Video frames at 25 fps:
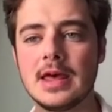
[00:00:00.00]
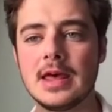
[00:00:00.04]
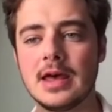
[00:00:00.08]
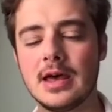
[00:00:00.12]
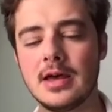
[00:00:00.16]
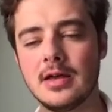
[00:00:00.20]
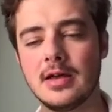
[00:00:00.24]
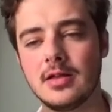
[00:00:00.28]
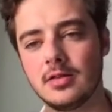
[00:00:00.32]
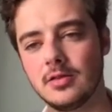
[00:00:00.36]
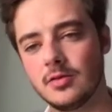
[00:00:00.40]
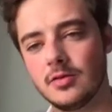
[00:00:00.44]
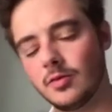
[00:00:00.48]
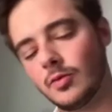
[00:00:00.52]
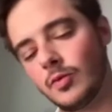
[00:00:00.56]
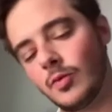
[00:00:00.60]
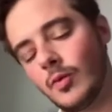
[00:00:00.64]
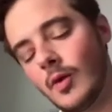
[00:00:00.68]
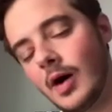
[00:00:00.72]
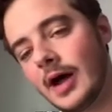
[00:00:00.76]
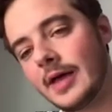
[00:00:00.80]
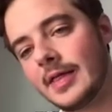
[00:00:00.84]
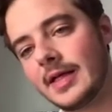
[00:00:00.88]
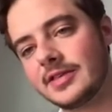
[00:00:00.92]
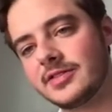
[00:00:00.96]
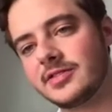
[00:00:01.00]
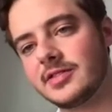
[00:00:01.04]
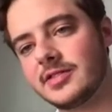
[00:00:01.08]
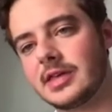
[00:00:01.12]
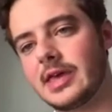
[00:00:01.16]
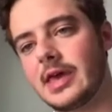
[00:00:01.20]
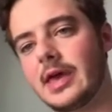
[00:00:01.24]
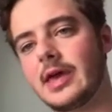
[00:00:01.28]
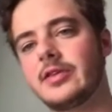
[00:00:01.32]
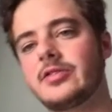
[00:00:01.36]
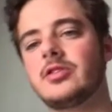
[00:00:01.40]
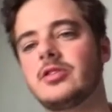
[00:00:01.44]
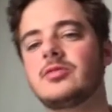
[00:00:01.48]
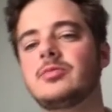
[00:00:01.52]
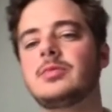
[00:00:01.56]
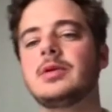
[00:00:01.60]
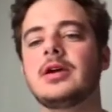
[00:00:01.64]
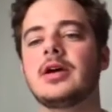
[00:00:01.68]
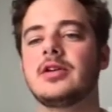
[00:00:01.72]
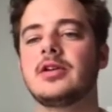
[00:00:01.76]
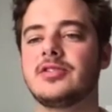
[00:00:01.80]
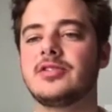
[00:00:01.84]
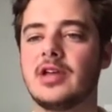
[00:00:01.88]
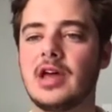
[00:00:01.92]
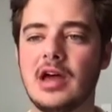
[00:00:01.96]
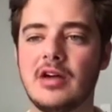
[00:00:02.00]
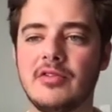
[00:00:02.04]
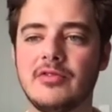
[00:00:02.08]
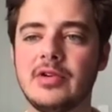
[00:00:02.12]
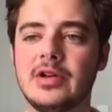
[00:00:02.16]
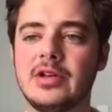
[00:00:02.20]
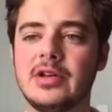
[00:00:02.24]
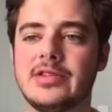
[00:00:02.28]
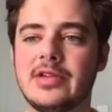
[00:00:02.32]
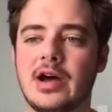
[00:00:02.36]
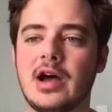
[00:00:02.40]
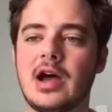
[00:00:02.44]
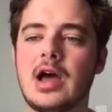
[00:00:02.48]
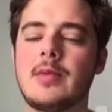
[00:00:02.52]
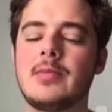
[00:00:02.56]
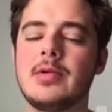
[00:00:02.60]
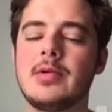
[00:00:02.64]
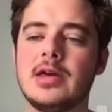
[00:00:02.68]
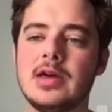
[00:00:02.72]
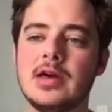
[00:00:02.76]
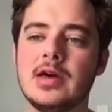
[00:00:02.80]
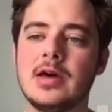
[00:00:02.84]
And why that's the case is because every time